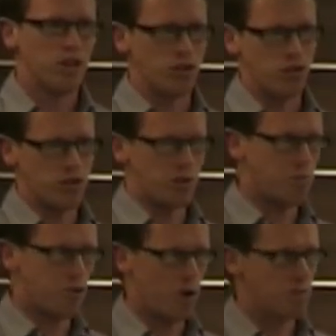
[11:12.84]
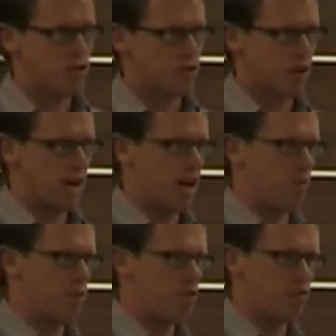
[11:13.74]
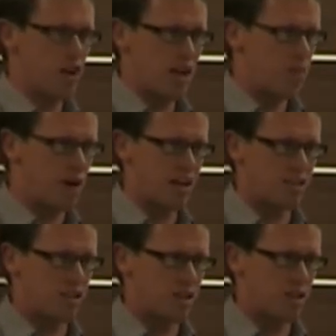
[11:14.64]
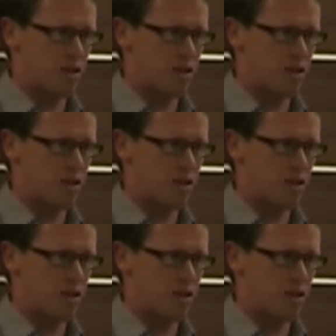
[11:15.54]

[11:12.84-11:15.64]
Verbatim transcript: using props, fairly basic